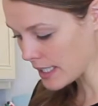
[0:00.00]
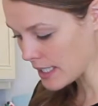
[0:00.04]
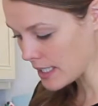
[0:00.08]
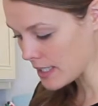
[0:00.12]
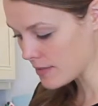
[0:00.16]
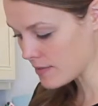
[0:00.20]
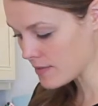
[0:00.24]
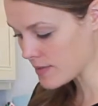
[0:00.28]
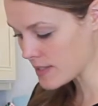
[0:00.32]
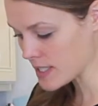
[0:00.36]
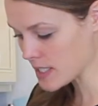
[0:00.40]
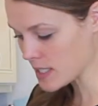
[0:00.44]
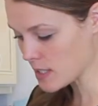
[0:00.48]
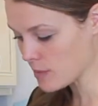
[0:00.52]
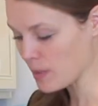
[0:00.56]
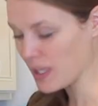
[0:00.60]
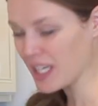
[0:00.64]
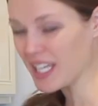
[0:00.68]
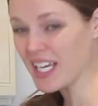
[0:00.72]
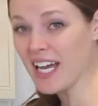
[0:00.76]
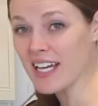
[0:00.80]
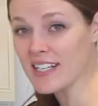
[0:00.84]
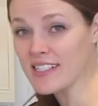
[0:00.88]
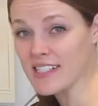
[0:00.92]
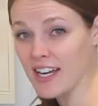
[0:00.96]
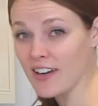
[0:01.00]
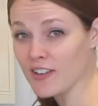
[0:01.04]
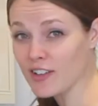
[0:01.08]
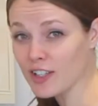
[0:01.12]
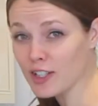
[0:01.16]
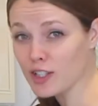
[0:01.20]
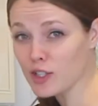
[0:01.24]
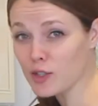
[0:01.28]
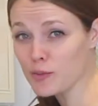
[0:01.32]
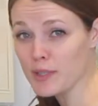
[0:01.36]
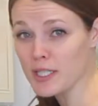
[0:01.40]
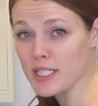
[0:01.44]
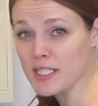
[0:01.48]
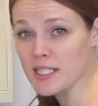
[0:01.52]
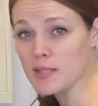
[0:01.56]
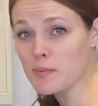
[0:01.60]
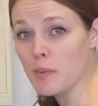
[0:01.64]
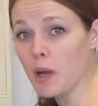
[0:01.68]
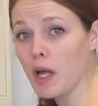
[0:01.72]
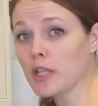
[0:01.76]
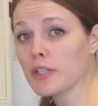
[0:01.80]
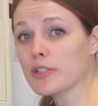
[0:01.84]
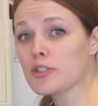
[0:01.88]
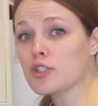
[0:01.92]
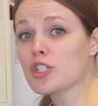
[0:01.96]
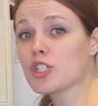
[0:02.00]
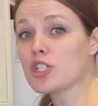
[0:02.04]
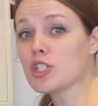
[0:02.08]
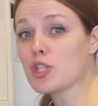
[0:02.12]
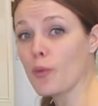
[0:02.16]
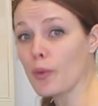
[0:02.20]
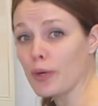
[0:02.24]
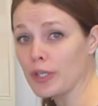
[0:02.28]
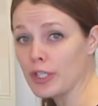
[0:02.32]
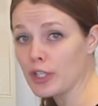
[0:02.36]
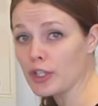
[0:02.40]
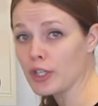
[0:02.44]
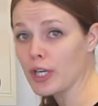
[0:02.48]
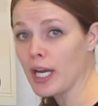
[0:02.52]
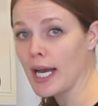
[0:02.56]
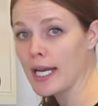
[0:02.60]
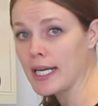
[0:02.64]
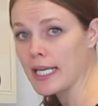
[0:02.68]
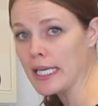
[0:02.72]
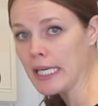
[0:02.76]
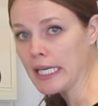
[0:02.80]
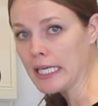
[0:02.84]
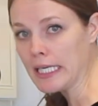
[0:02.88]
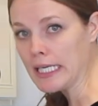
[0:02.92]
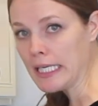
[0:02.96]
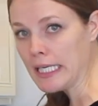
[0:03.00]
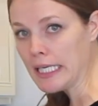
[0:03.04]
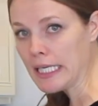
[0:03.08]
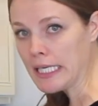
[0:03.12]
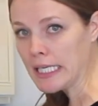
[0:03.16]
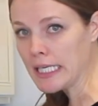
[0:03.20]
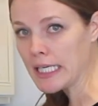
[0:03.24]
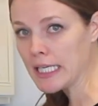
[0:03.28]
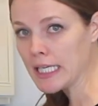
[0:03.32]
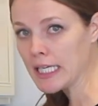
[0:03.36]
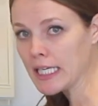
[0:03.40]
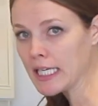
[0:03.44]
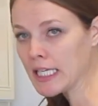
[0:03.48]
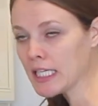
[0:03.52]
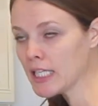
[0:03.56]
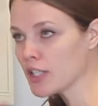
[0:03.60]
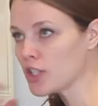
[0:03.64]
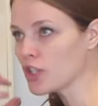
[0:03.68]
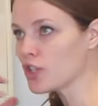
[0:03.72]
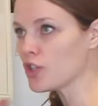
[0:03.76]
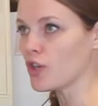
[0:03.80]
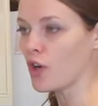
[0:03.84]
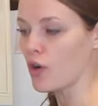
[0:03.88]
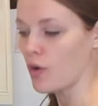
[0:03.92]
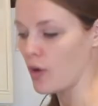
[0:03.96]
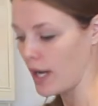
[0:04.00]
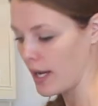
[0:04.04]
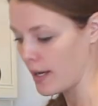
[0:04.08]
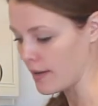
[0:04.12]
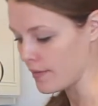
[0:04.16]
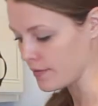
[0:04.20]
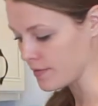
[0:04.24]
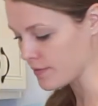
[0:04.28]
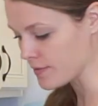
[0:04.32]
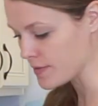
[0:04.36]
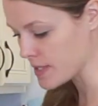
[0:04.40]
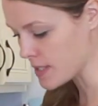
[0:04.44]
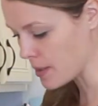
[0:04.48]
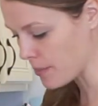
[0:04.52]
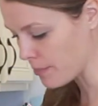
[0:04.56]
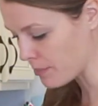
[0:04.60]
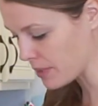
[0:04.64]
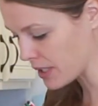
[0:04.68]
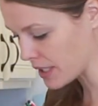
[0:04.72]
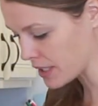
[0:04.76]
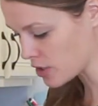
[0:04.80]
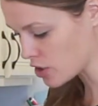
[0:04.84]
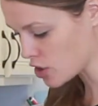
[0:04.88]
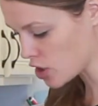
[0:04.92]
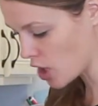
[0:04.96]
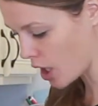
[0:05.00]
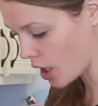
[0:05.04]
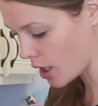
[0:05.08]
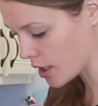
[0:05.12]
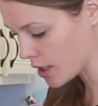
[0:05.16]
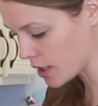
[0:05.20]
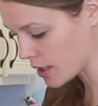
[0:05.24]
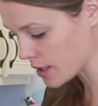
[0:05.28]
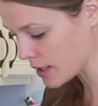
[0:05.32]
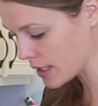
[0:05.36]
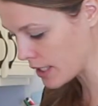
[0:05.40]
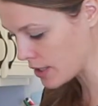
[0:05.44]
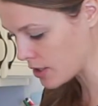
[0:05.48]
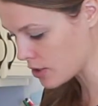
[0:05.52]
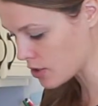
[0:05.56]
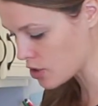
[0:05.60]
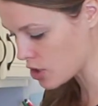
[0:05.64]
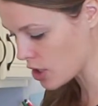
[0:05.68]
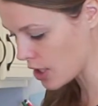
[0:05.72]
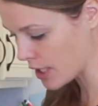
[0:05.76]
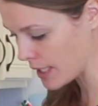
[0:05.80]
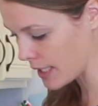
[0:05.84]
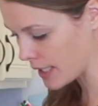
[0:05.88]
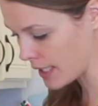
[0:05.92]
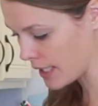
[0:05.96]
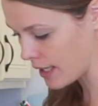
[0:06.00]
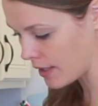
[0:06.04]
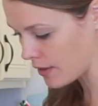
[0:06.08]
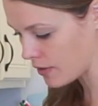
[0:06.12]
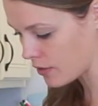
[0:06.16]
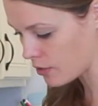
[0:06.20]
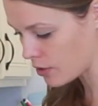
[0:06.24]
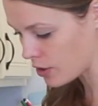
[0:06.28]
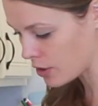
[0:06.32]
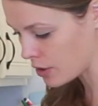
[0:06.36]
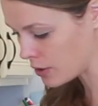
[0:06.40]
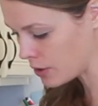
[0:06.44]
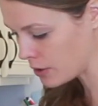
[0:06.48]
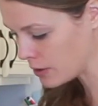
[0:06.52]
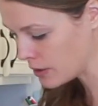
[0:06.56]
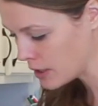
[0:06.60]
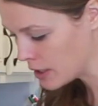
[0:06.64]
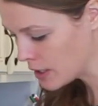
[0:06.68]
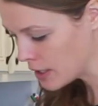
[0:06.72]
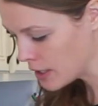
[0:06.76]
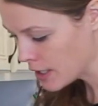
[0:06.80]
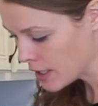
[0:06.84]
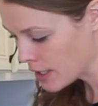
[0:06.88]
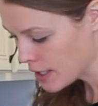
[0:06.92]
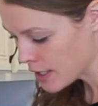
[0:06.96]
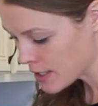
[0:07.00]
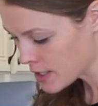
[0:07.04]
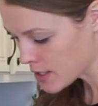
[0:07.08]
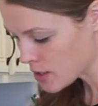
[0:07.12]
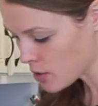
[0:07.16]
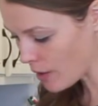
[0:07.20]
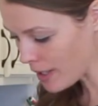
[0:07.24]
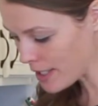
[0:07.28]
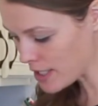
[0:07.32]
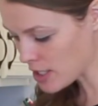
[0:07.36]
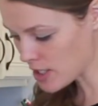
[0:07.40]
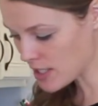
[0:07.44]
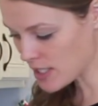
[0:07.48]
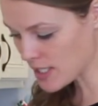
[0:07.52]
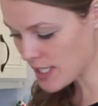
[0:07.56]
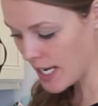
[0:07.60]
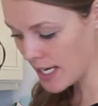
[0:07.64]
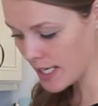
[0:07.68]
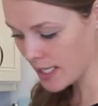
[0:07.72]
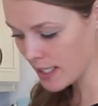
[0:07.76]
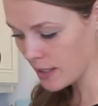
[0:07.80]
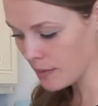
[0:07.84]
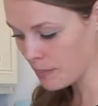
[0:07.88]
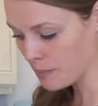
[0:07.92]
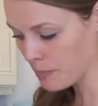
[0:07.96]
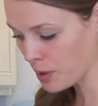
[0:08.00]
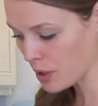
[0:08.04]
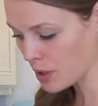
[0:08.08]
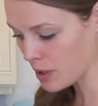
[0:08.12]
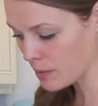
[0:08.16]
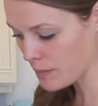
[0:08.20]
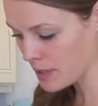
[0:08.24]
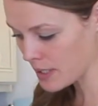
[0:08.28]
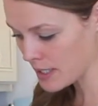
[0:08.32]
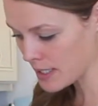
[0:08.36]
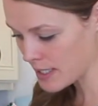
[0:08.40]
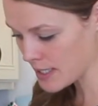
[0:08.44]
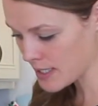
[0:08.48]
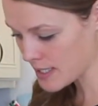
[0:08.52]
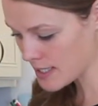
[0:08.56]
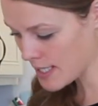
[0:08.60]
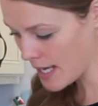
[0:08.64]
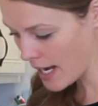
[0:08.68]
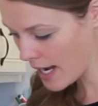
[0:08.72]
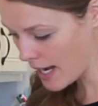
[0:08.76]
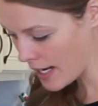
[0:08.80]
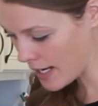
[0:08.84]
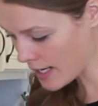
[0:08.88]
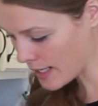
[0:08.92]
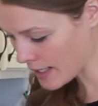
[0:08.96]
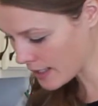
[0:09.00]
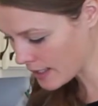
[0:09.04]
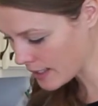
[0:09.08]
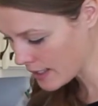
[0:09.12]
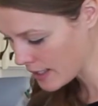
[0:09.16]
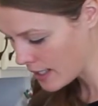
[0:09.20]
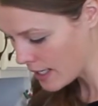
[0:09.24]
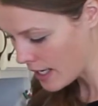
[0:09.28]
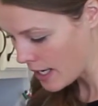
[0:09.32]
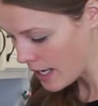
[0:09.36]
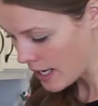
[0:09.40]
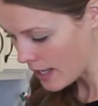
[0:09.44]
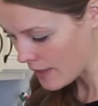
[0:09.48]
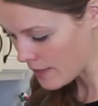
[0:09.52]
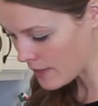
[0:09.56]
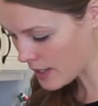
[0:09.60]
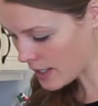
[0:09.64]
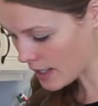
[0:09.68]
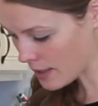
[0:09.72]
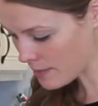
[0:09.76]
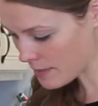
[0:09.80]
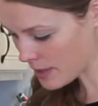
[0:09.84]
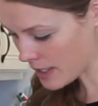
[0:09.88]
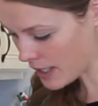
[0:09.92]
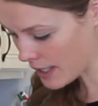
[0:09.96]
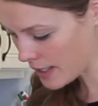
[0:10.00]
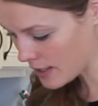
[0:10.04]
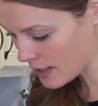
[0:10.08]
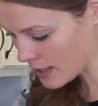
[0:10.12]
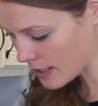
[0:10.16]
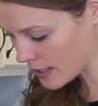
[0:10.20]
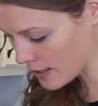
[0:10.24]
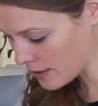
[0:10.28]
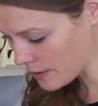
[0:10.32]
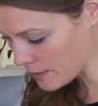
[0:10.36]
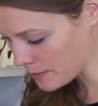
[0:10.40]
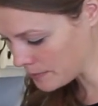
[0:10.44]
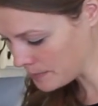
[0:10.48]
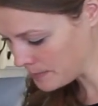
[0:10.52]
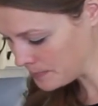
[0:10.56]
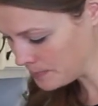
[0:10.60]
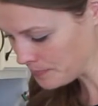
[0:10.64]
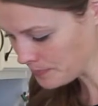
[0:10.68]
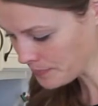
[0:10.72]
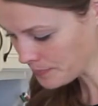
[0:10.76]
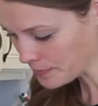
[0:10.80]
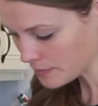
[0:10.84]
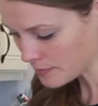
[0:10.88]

leaves to be cut down a little bit smaller just so when you're cutting and eating it, you don't have some big chunk that you're trying to cut through. So I just take them, put them in a stack, and then I'm cutting them